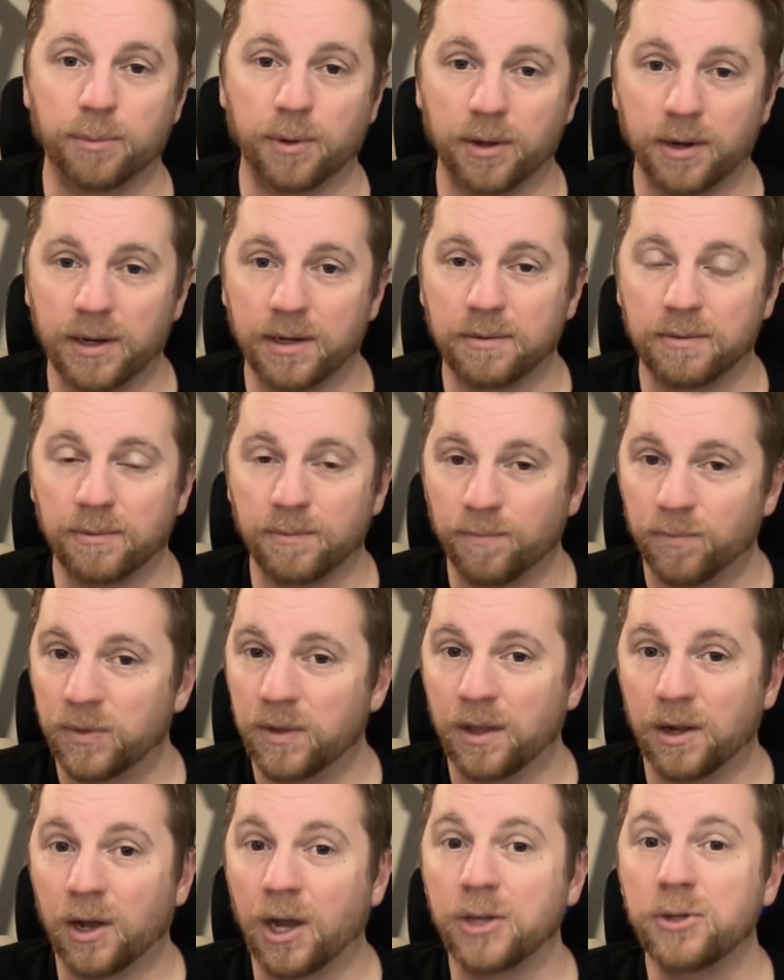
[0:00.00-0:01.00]
But
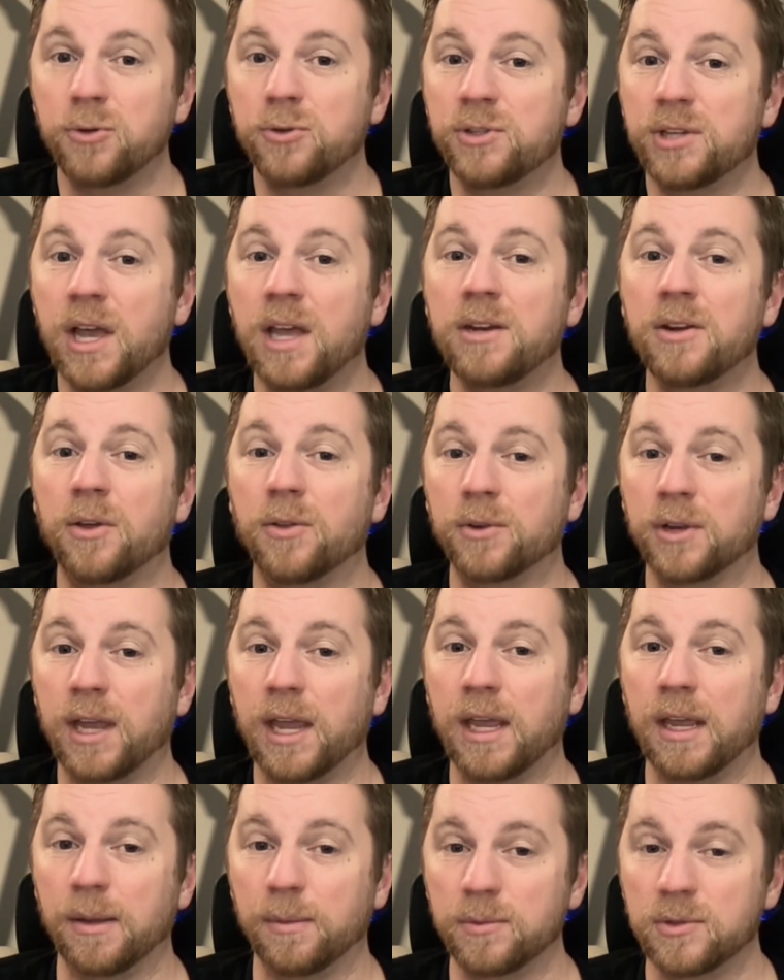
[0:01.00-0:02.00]
you know, I do 10 other
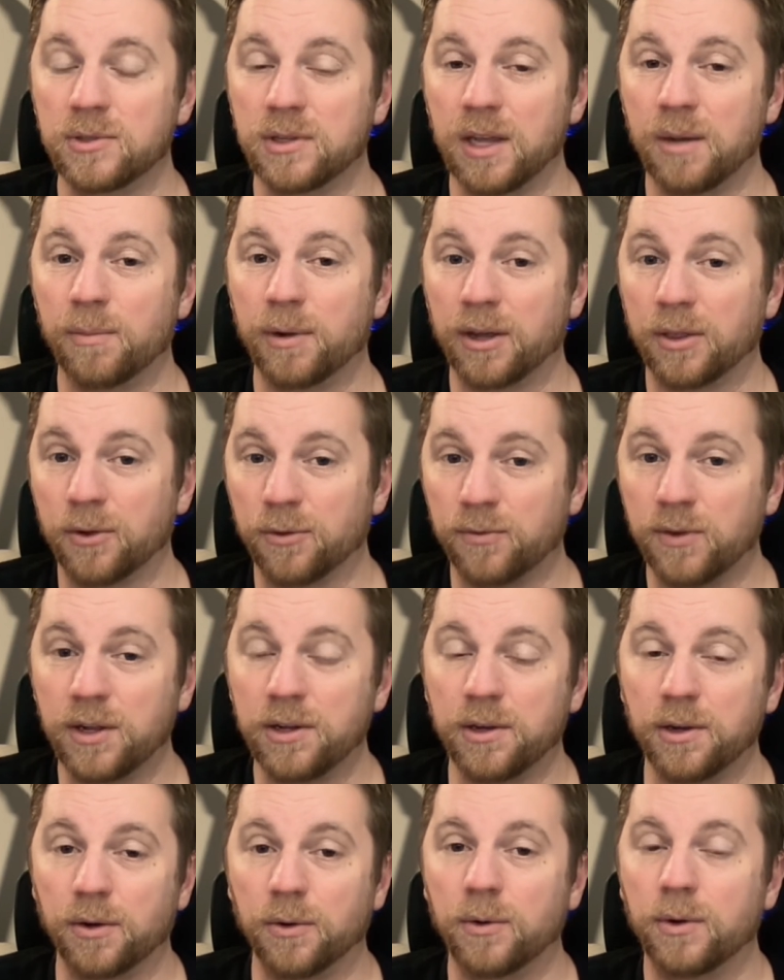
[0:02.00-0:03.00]
games in my other
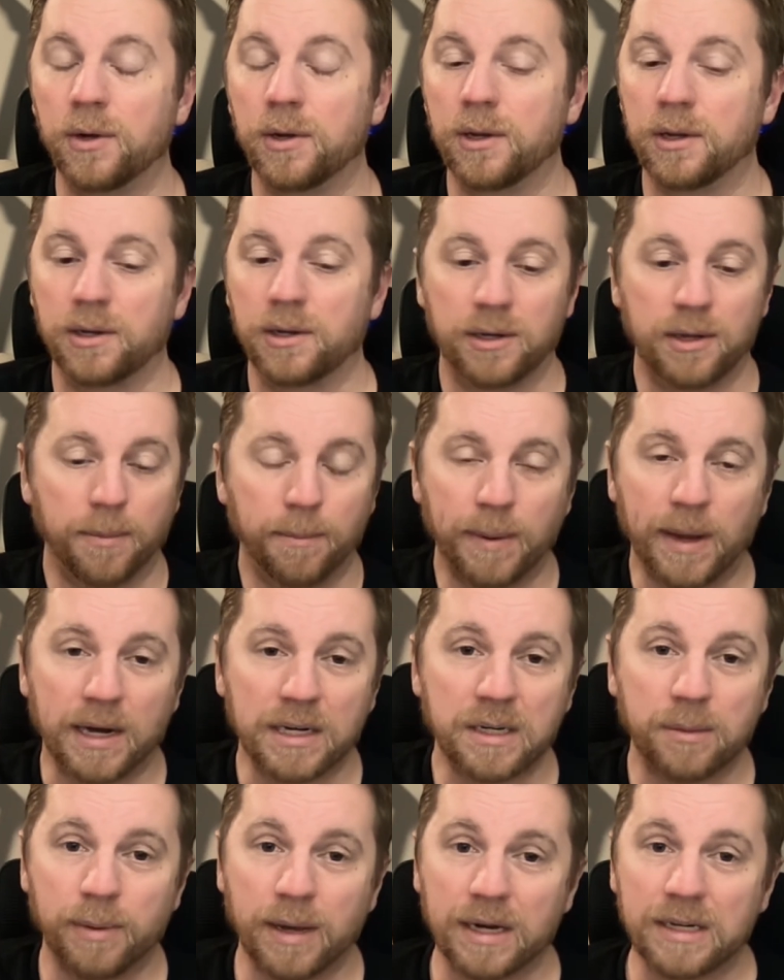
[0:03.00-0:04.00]
video
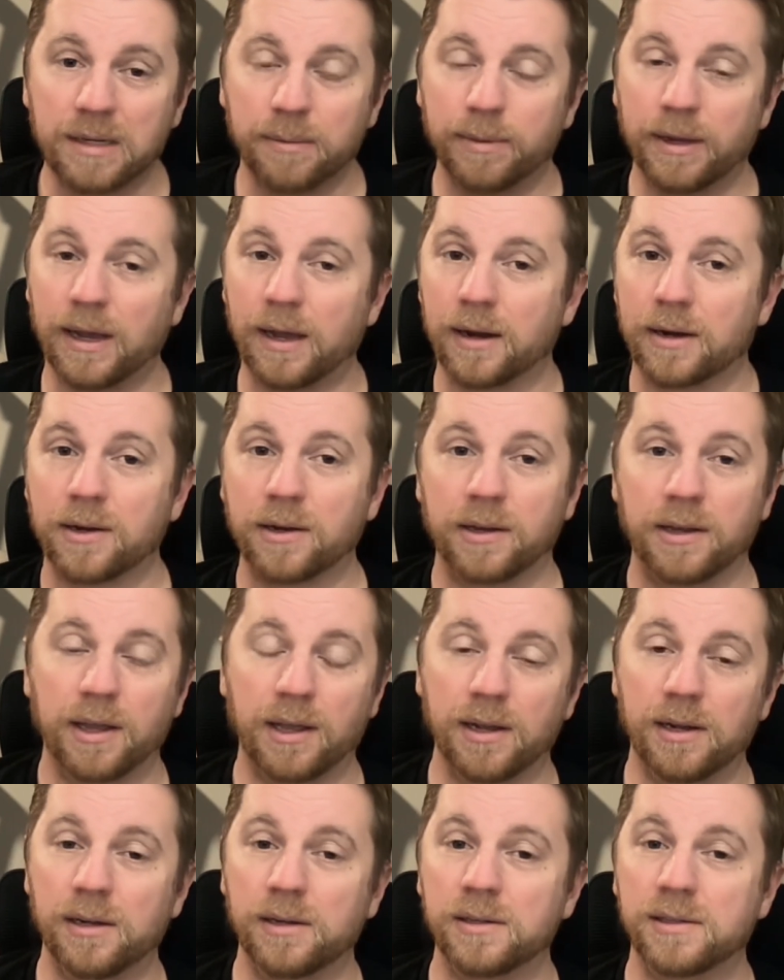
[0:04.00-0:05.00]
back to back to back,
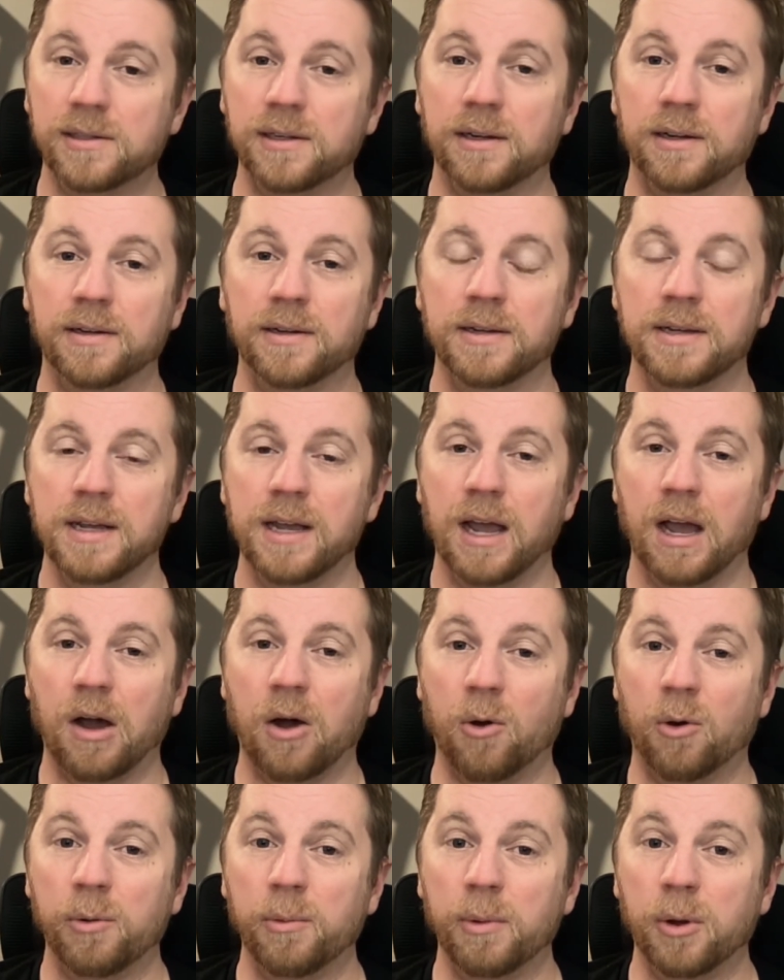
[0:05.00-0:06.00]
and I
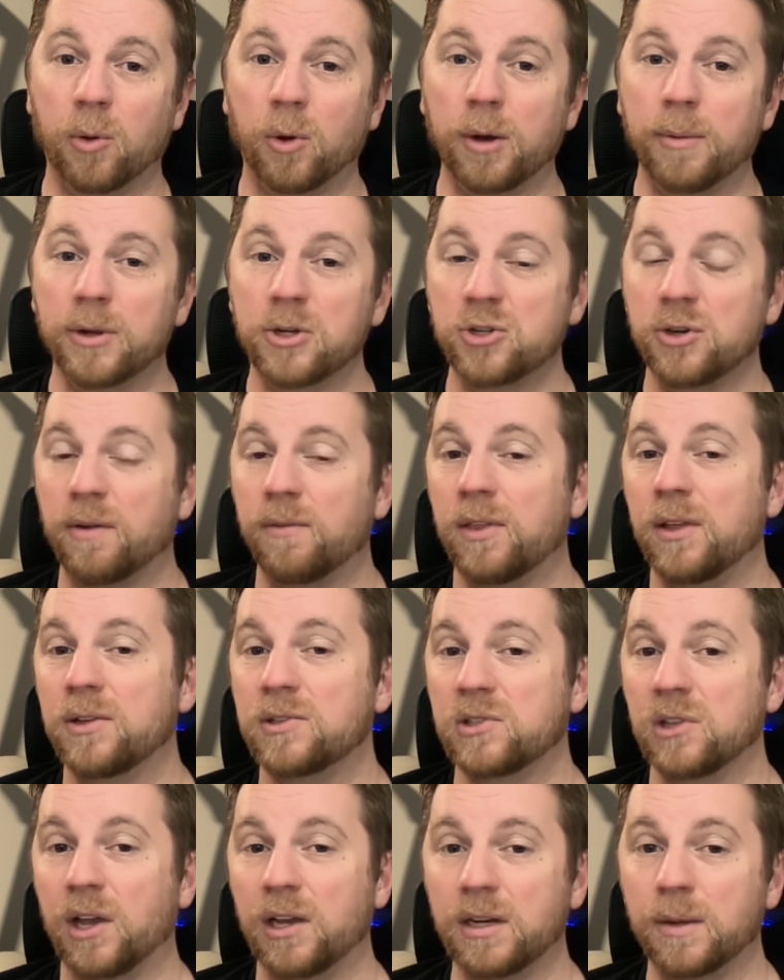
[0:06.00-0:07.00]
want to make sure
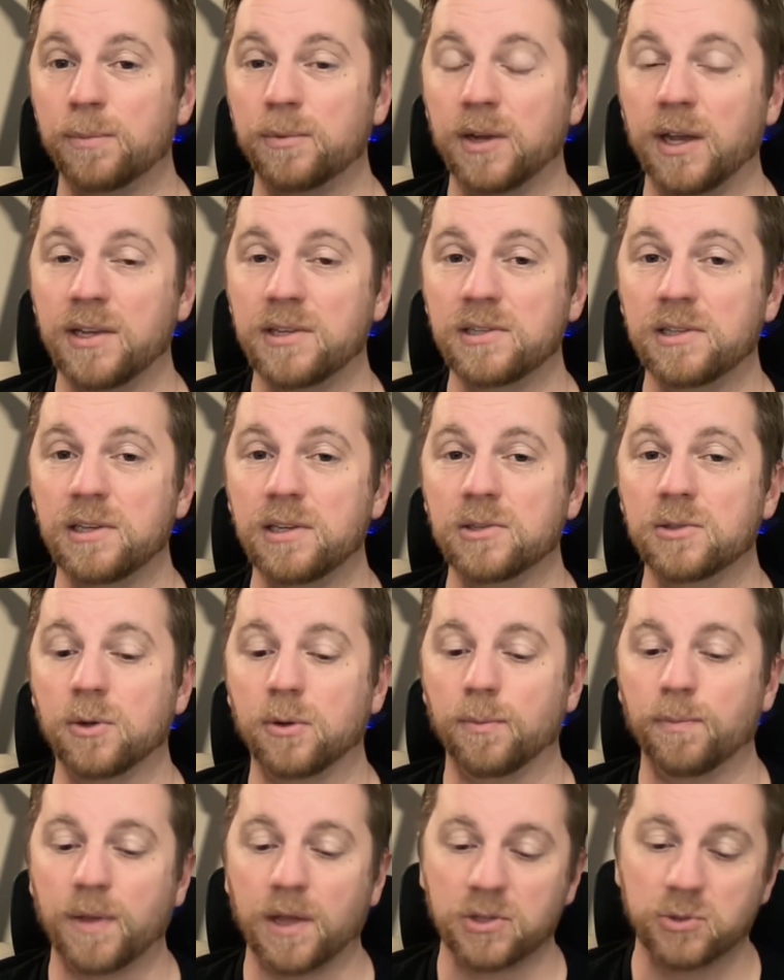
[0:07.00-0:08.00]
everything's lined up nicely,
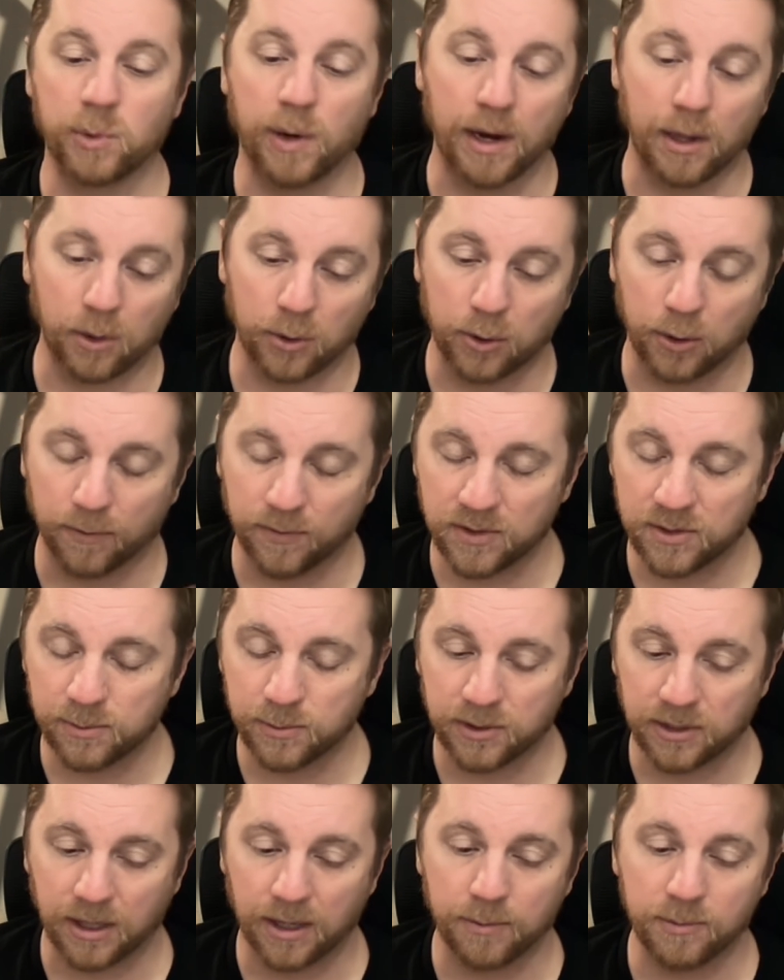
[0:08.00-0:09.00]
so that's why I look over
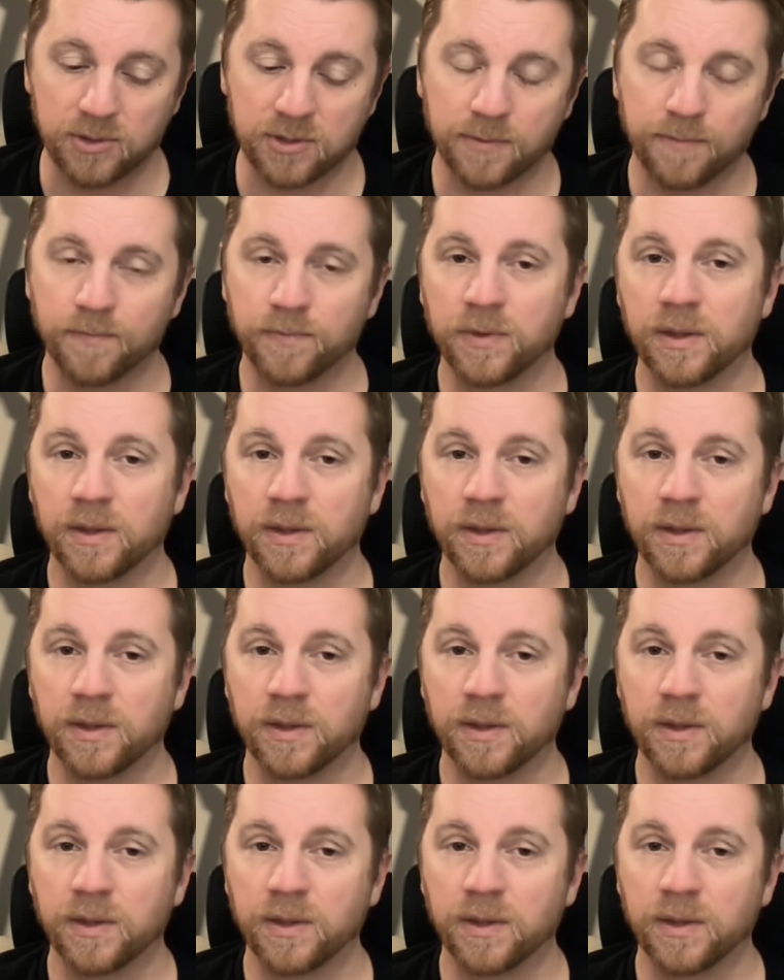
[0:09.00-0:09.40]
sometimes.